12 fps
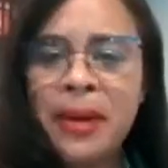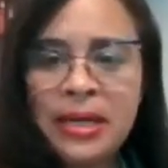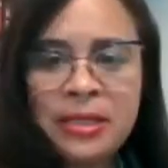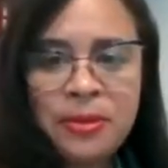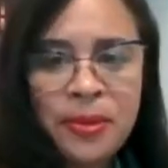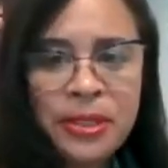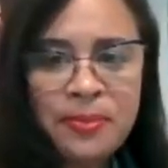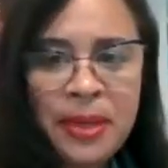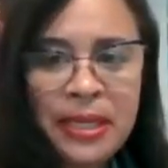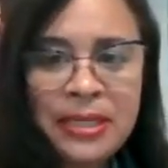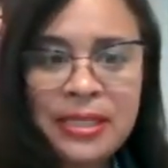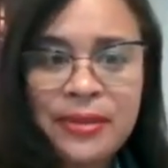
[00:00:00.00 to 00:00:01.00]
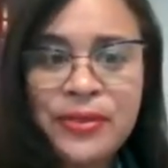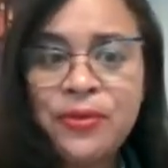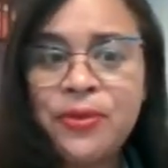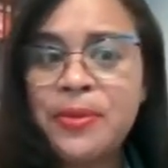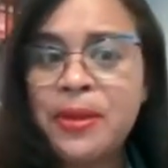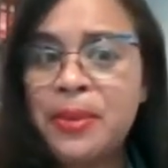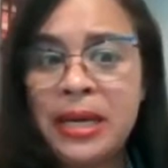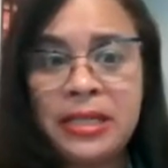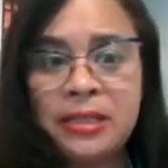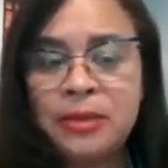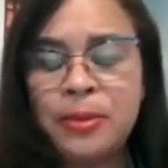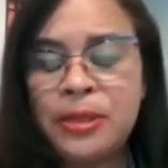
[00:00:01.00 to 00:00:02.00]
patient perspective. So from the
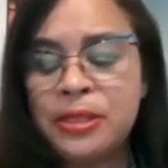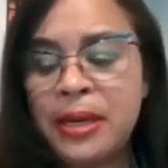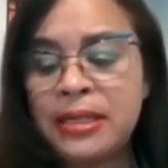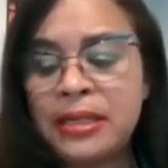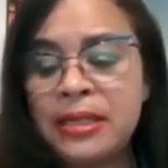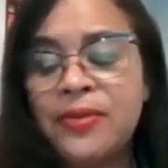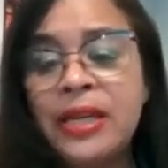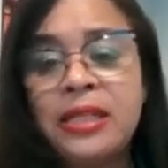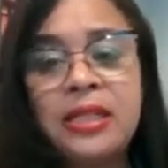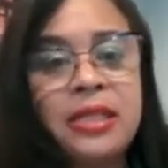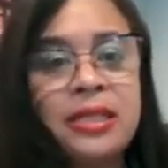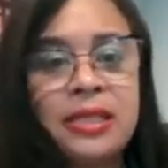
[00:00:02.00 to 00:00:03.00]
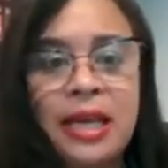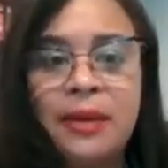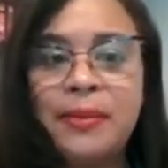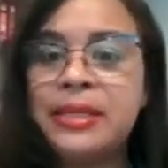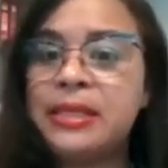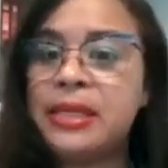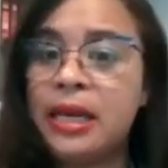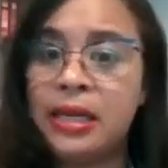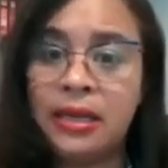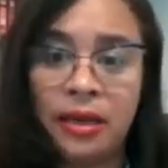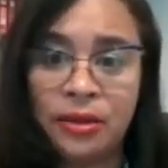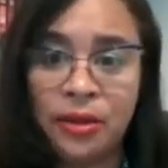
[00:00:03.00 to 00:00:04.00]
patient's perspective, it's the same as
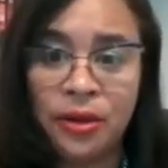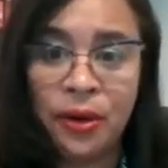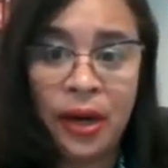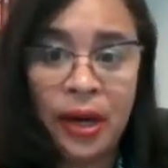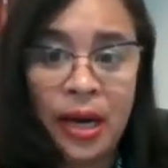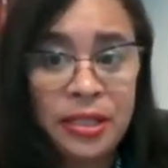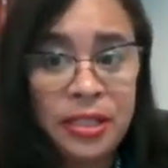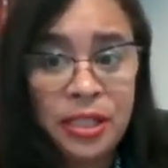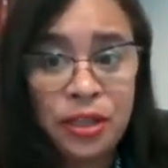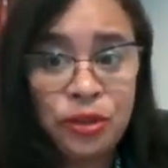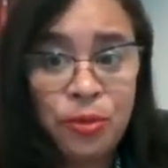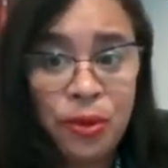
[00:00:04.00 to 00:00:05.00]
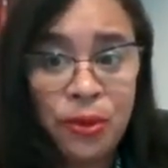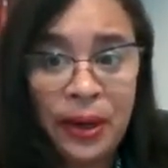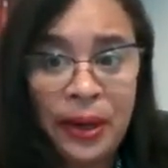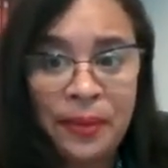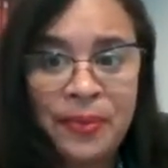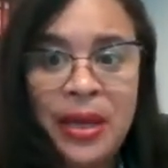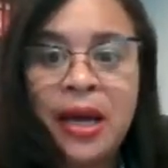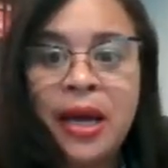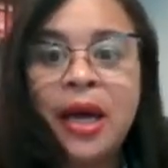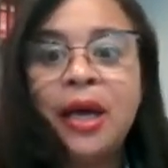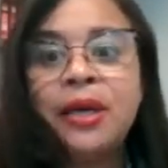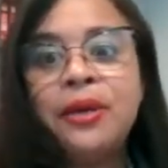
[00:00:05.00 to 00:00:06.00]
any other concierge program.
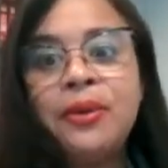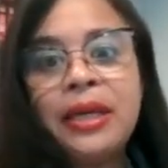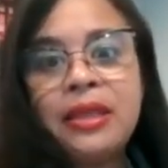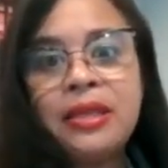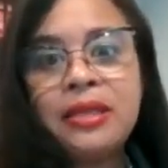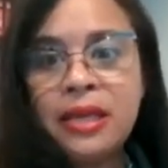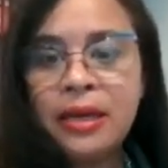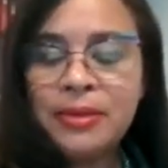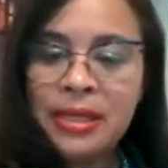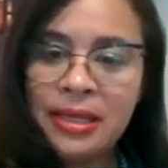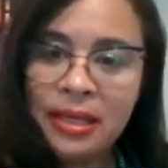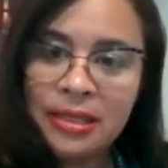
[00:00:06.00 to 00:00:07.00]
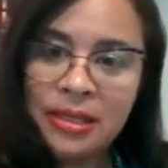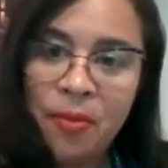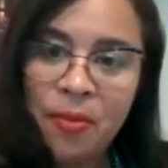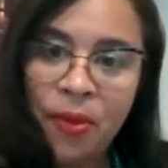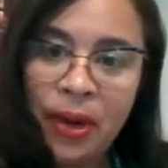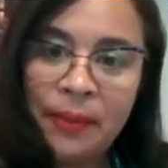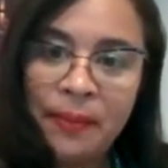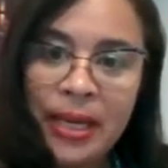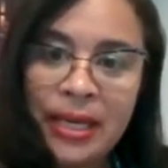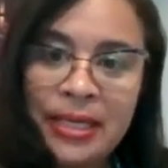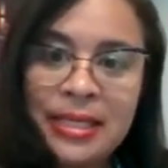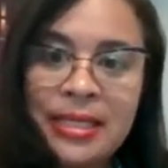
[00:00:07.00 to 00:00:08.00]
You get the same day, next day
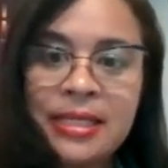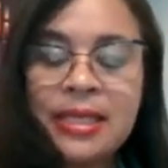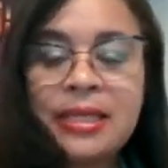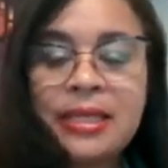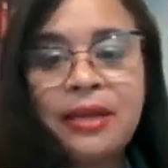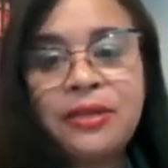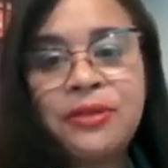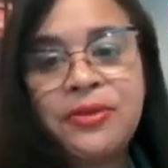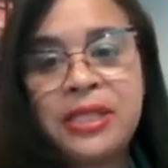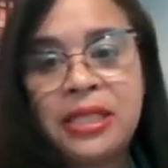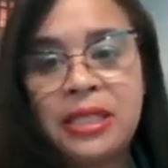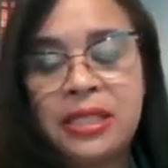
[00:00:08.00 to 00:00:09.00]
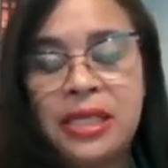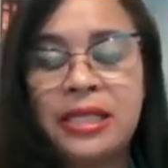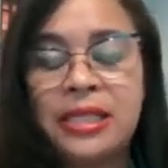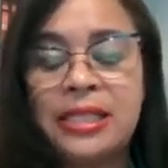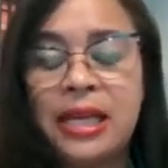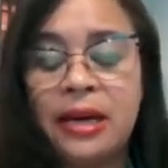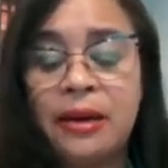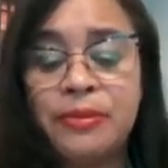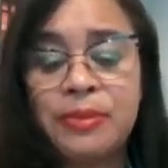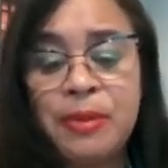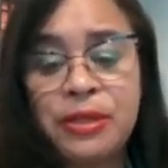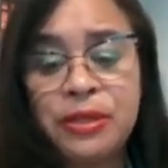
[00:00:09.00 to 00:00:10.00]
appointments. The doctor facilitates
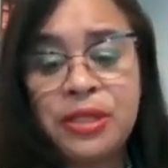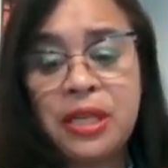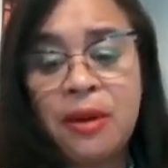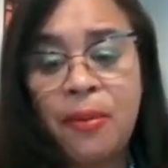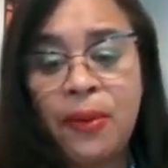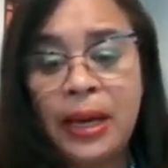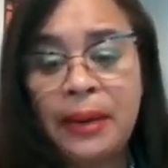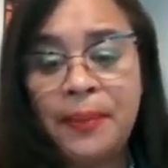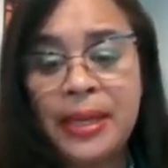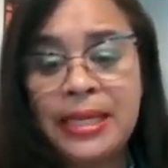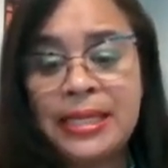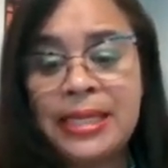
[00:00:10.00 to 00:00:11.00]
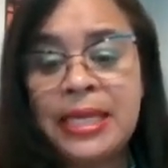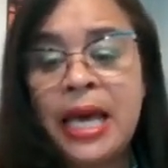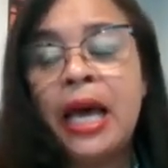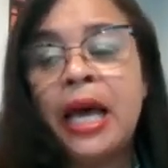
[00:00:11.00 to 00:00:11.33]
specialty appointments.